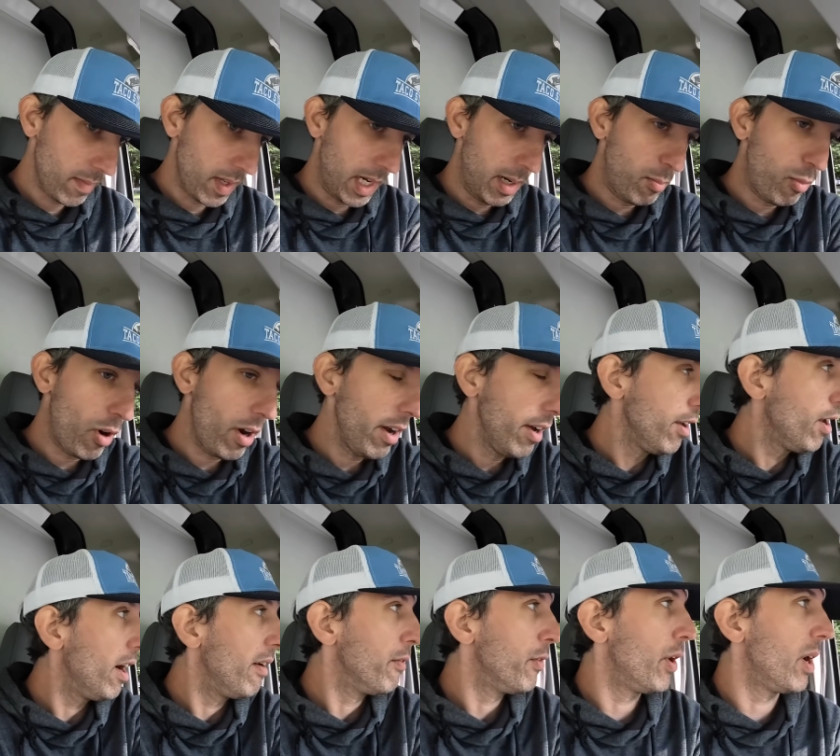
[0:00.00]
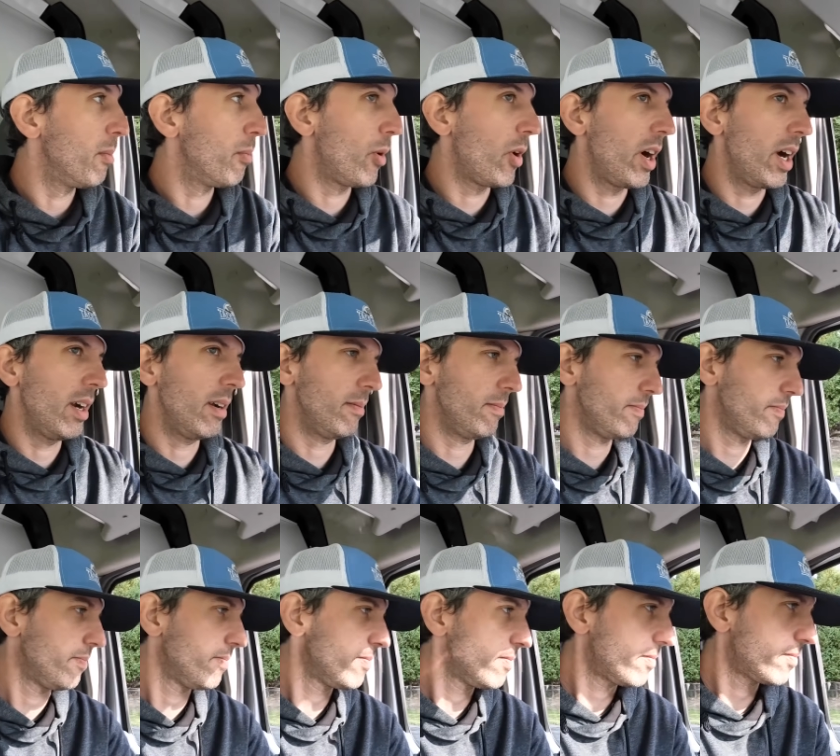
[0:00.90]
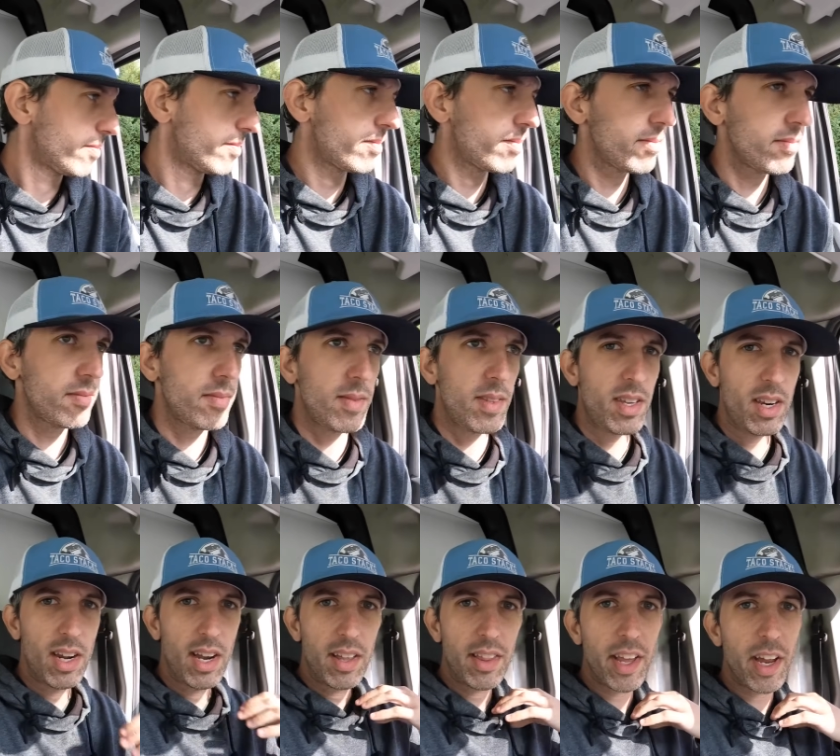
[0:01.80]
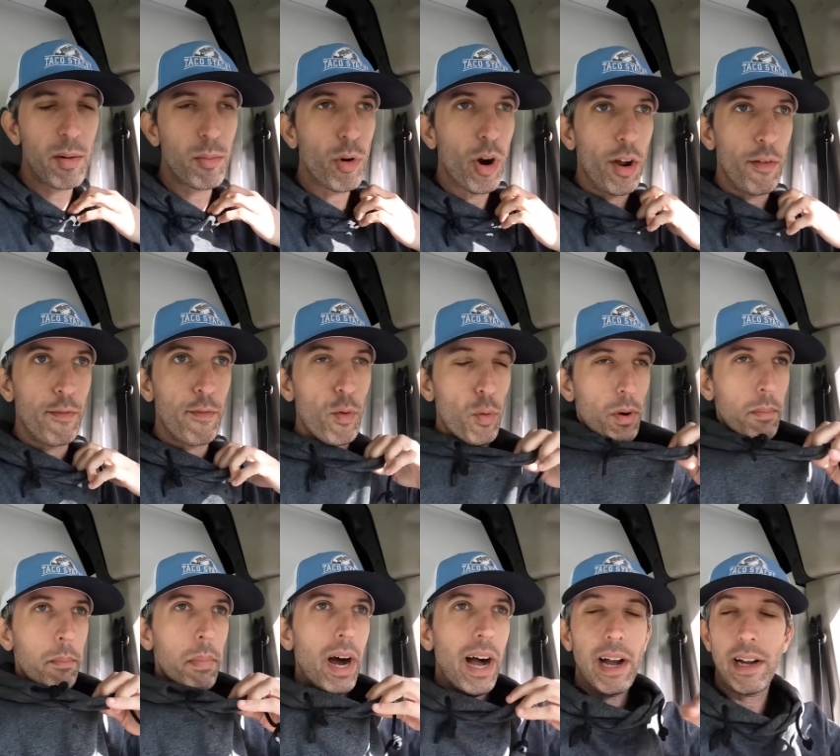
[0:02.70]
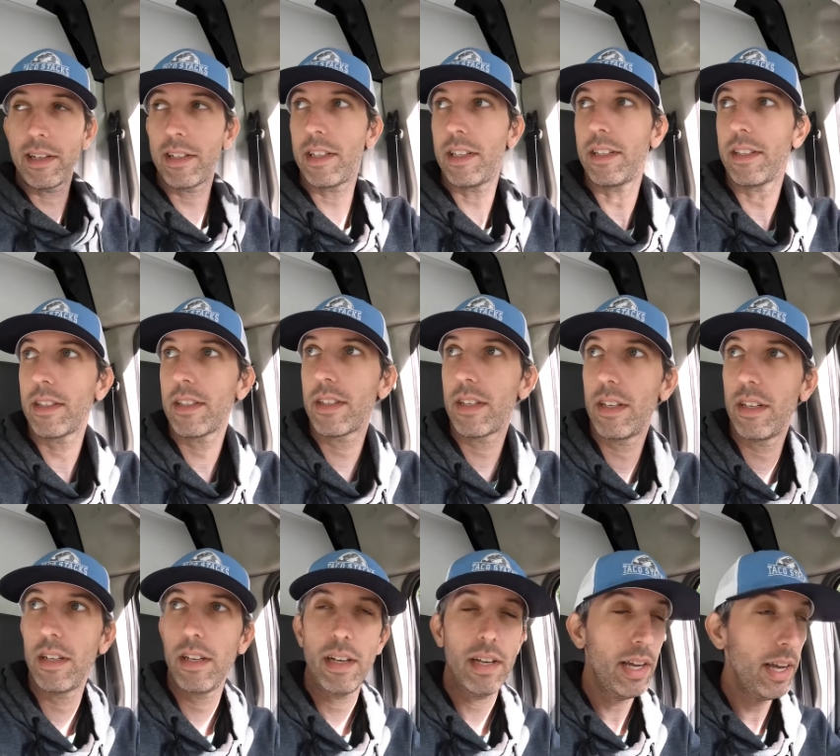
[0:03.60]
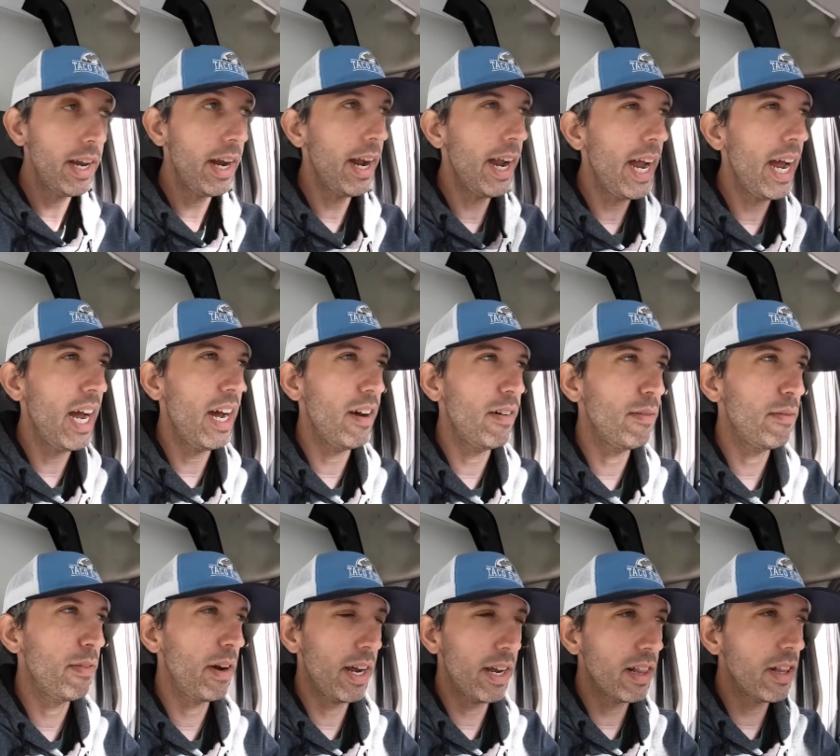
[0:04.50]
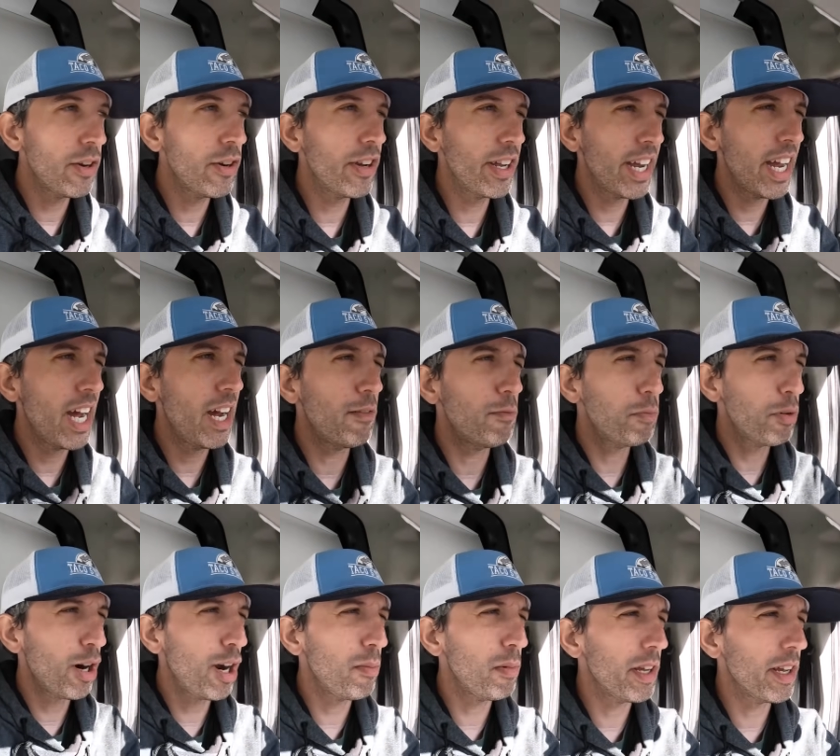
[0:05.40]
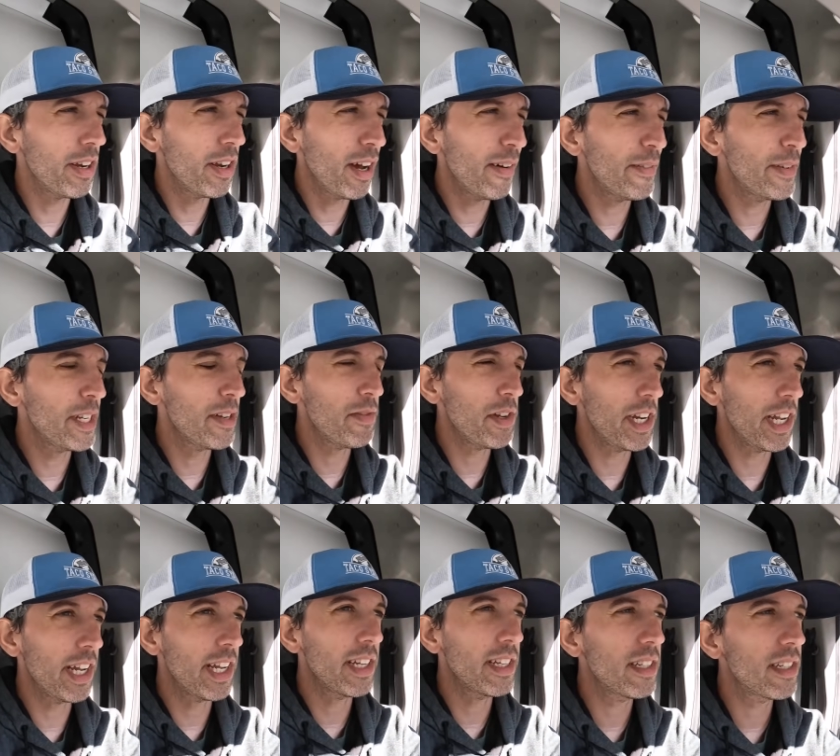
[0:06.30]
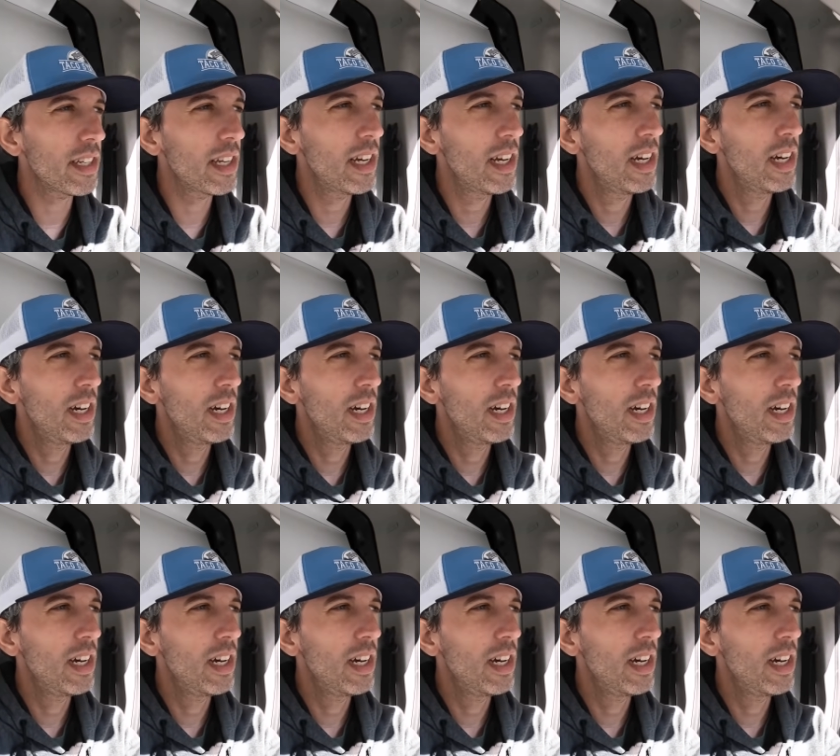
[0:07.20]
I brought enough. I bought, I think I brought four boxes, and I have, I literally have probably enough DVDs